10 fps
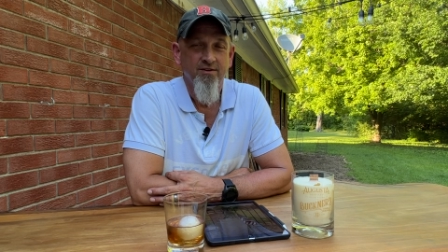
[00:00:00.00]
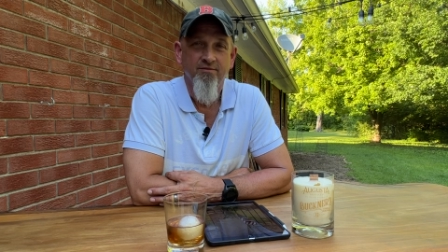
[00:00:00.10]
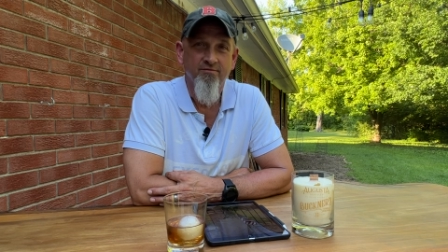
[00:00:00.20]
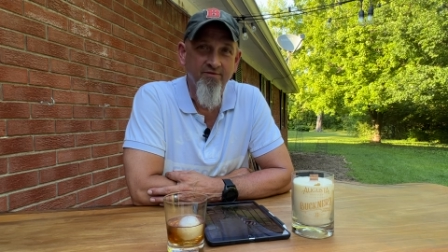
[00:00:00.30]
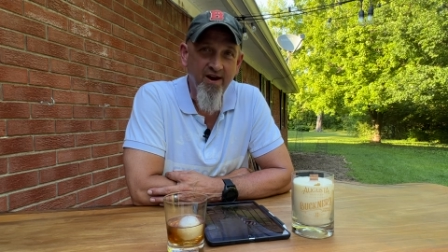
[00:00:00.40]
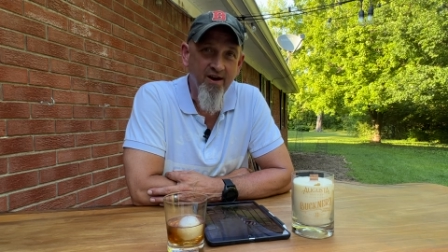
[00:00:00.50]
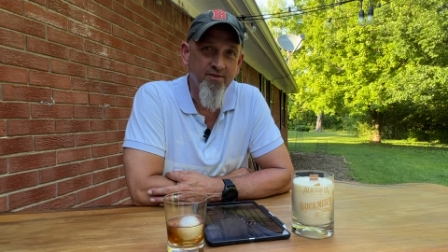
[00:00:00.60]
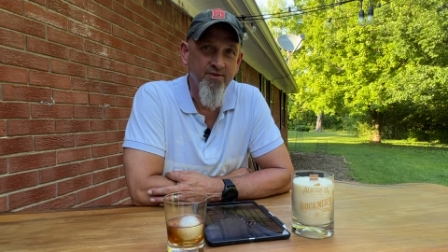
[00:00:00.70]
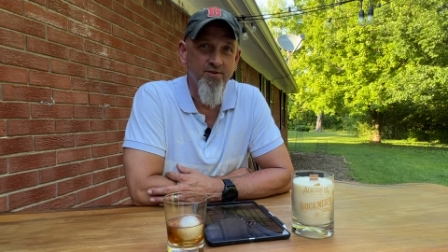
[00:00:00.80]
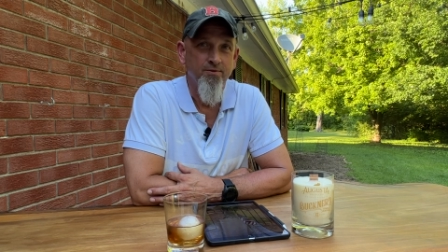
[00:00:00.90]

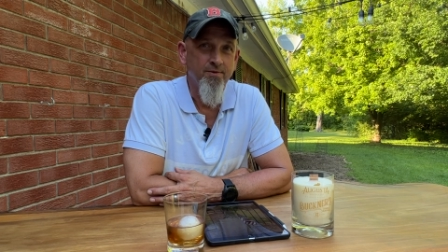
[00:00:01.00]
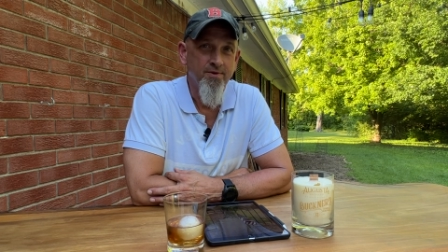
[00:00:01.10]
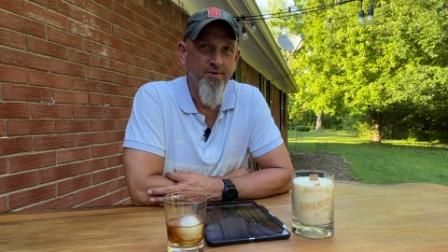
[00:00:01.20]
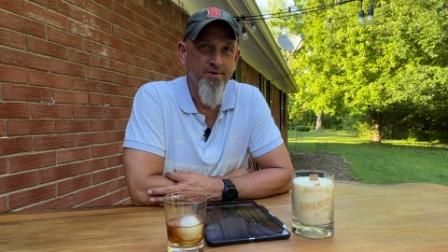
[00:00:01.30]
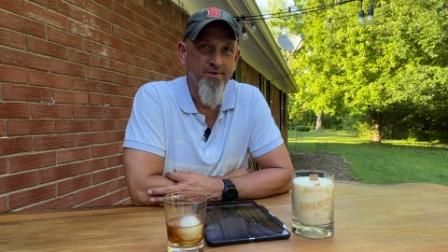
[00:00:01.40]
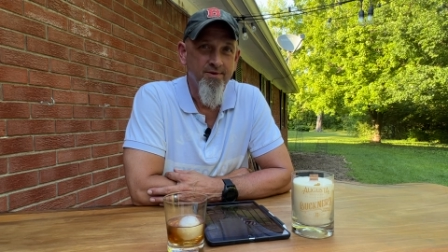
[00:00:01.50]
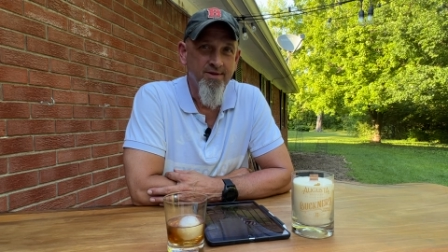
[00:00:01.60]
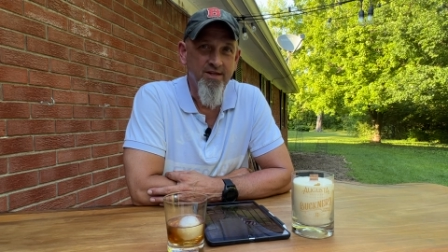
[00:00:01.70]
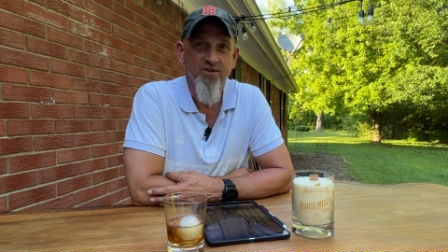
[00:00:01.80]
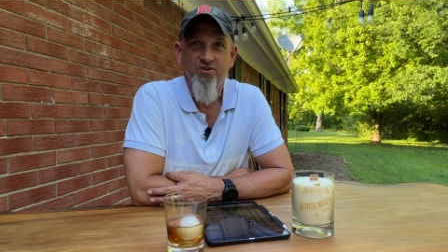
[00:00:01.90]
Value
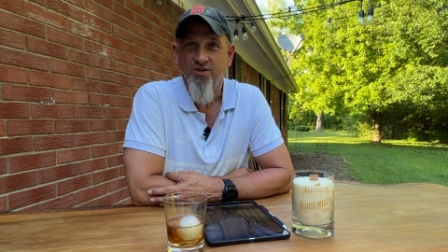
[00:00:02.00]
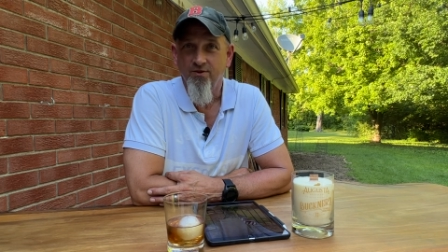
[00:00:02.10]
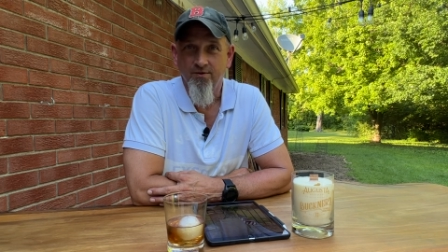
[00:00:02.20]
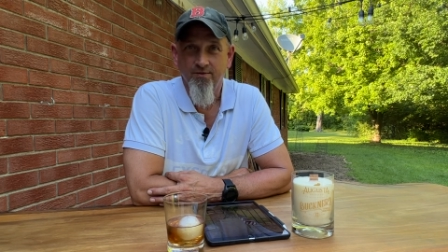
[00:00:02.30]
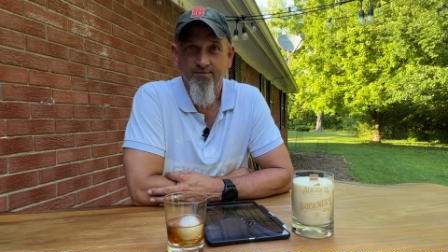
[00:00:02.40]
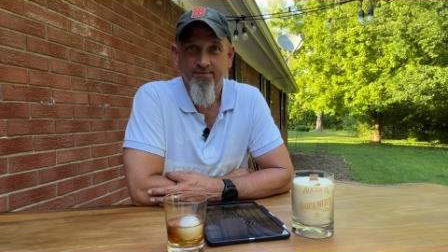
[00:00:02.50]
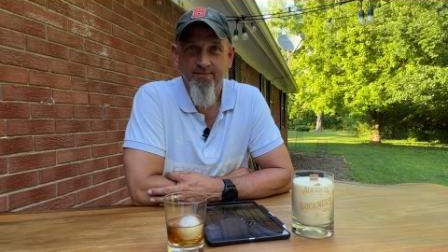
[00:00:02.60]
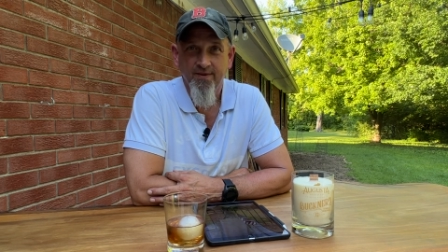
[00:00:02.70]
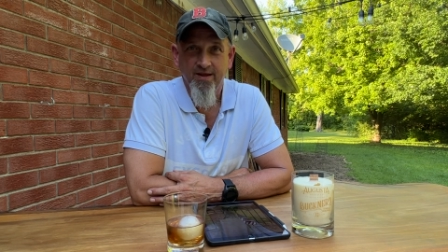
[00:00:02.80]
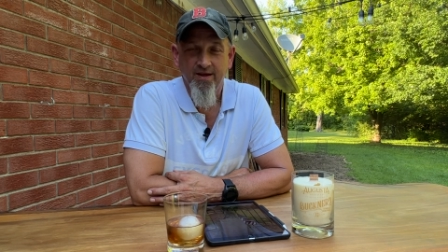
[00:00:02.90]
each other.
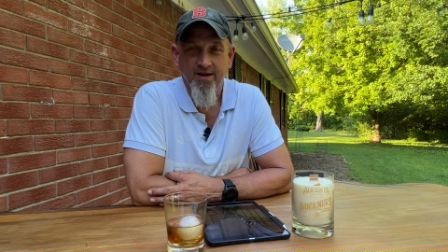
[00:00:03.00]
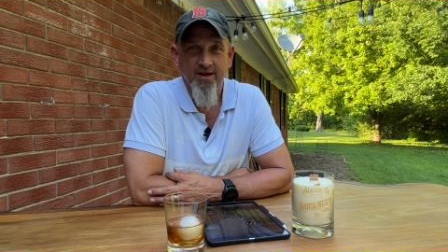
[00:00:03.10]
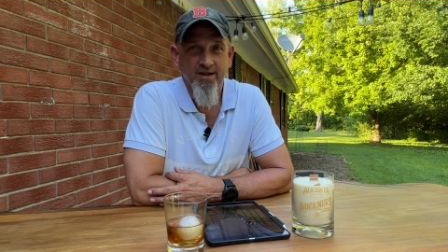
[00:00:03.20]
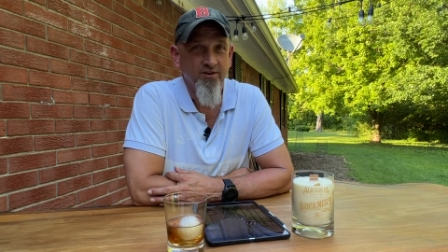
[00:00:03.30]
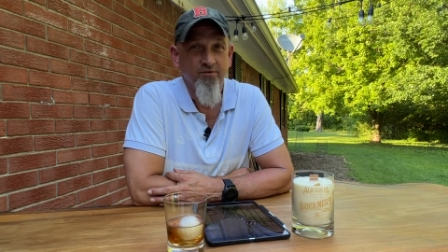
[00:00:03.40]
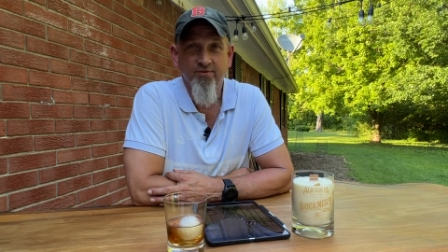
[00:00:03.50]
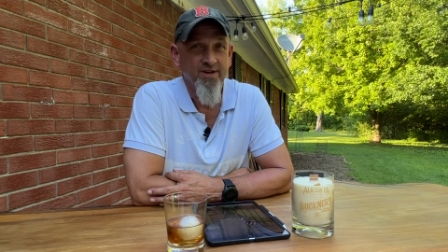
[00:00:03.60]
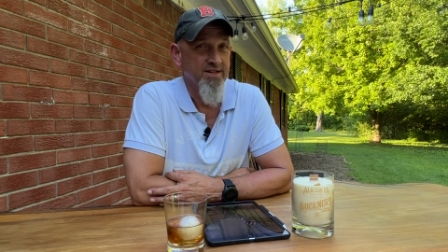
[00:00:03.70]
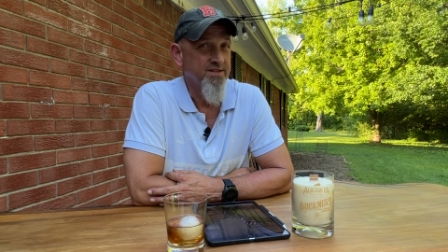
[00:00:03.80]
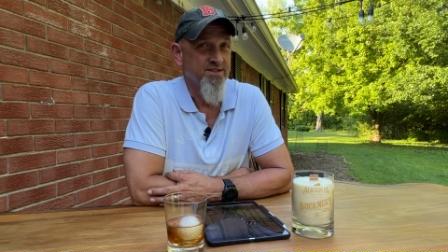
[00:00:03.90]
And don't
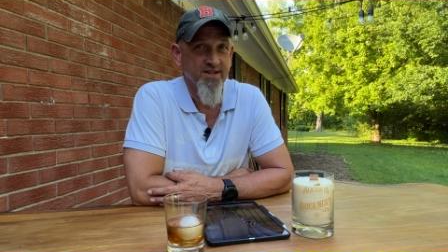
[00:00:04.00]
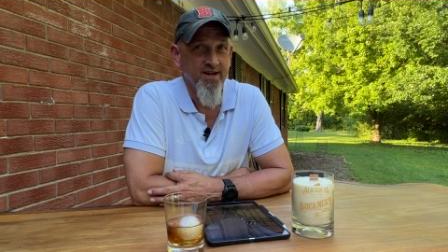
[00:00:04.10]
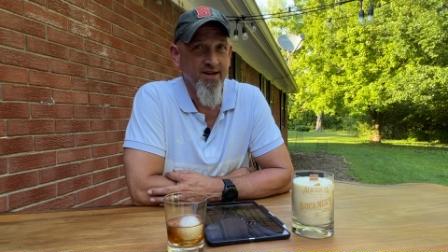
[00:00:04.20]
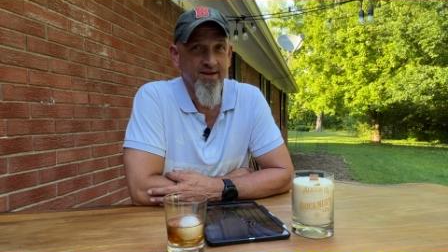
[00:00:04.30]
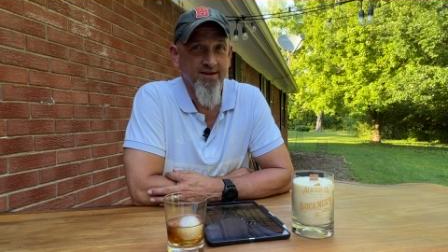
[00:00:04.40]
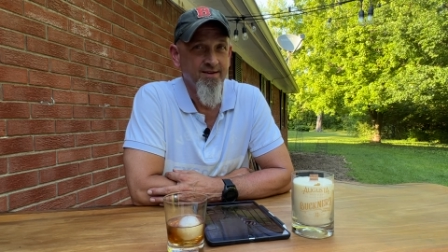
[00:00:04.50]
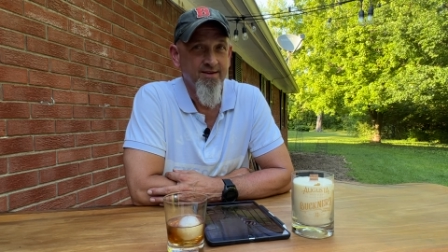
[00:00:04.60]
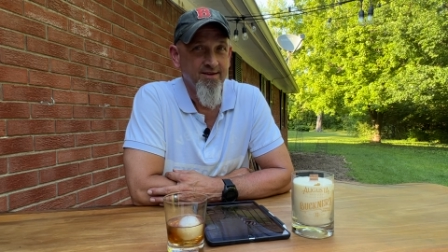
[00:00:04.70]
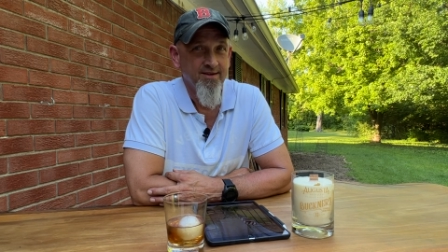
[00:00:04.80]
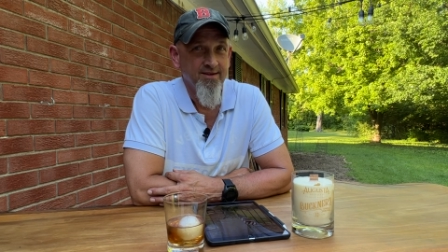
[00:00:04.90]
forget to say,
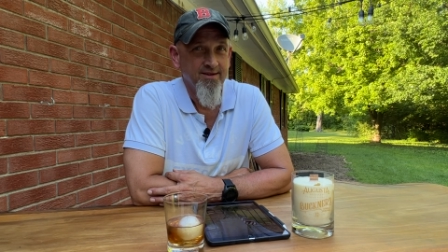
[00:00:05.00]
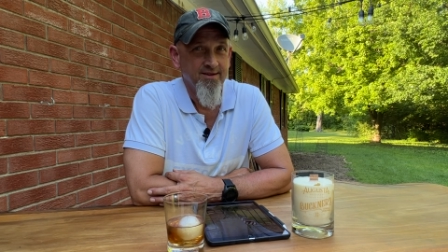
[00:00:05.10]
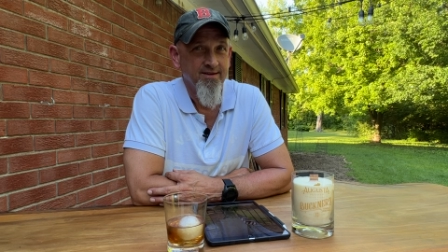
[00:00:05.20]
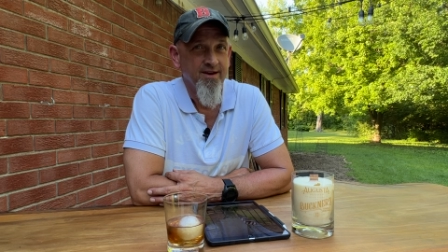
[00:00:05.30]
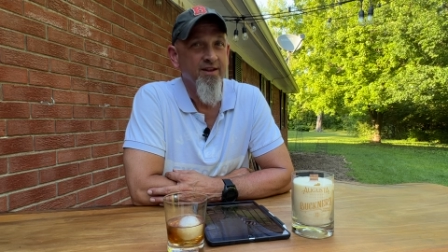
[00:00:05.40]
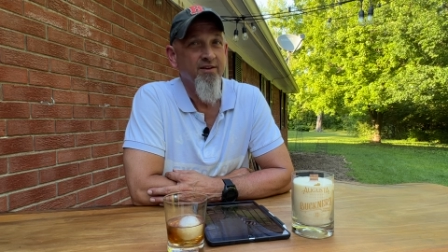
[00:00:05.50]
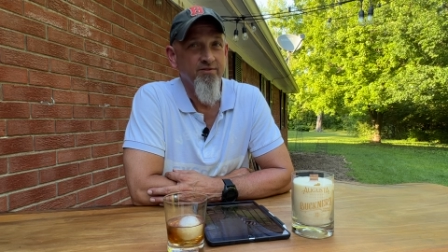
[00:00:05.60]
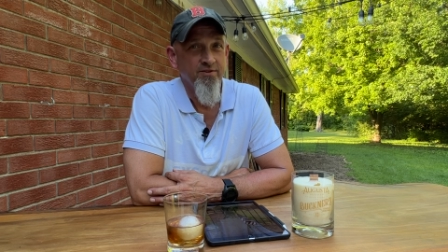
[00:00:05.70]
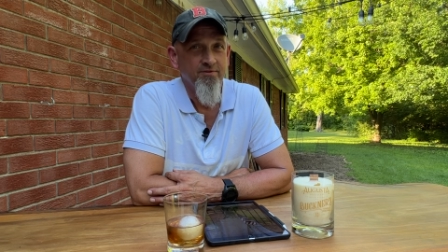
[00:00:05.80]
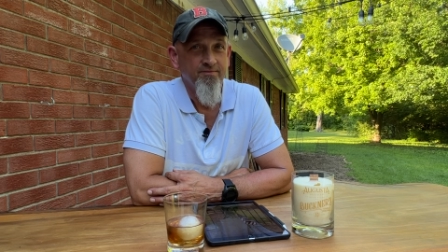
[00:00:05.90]
I love you.